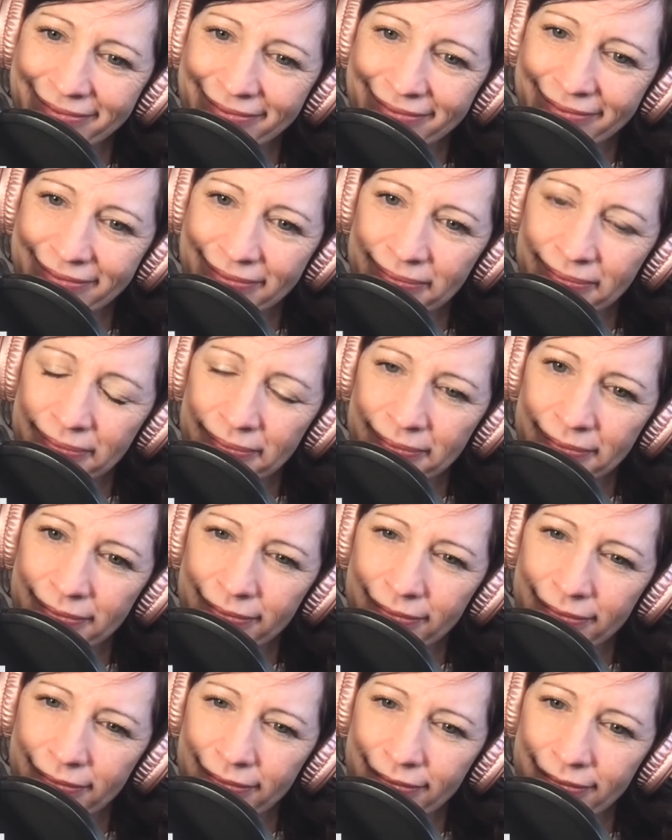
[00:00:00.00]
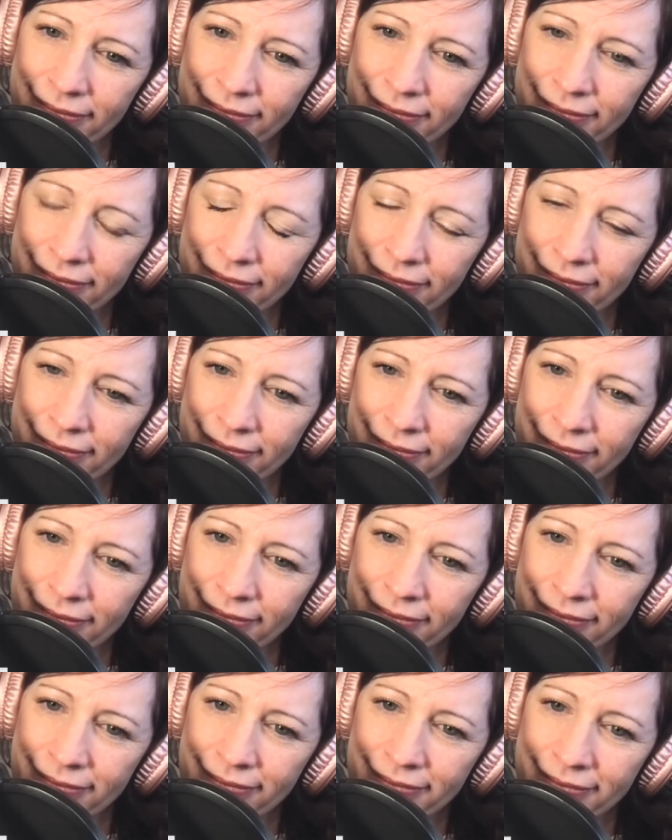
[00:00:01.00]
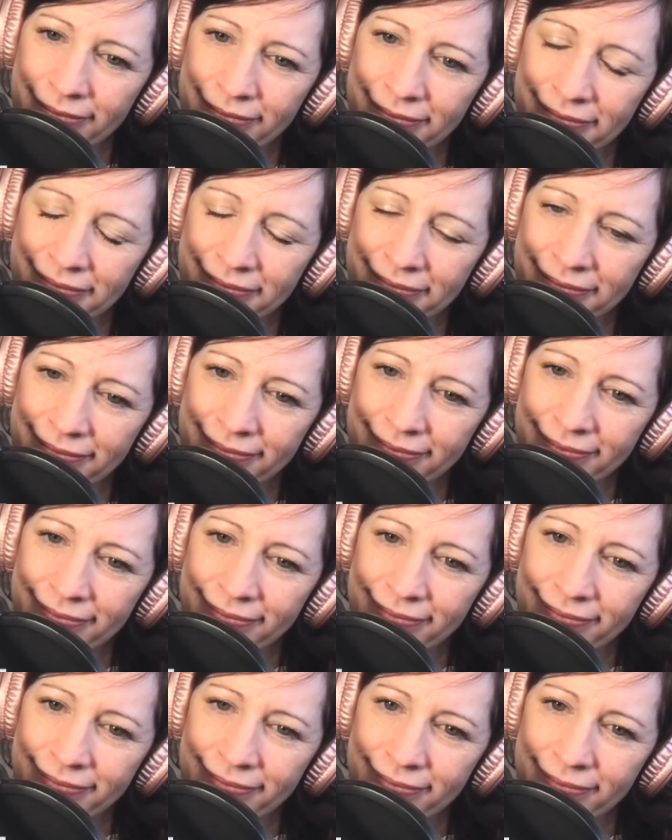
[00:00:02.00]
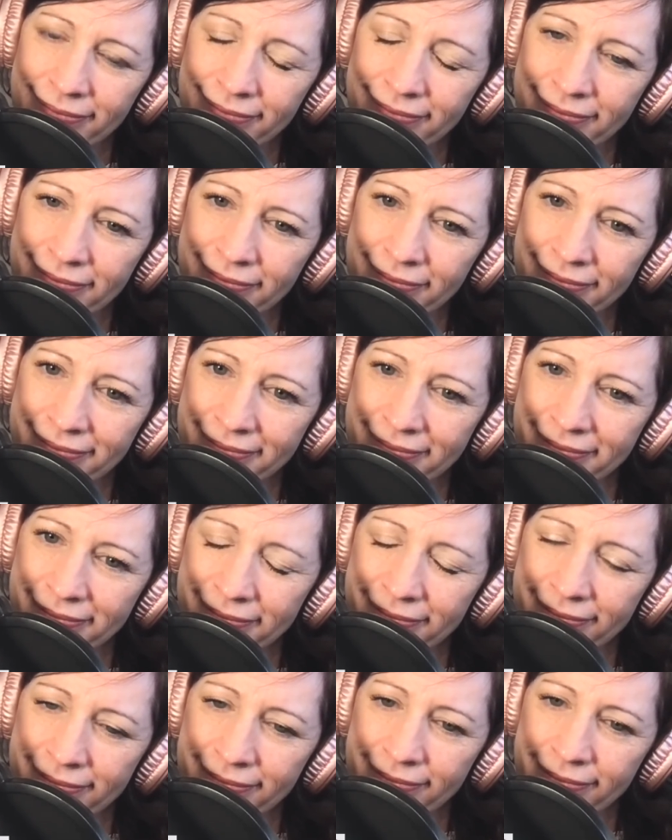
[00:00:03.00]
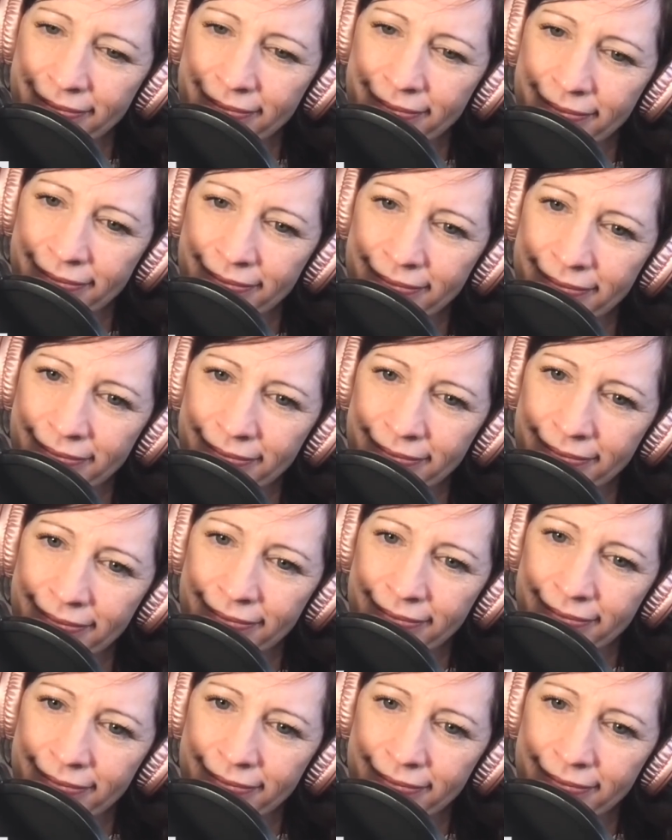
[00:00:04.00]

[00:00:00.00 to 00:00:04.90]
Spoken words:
[no speech]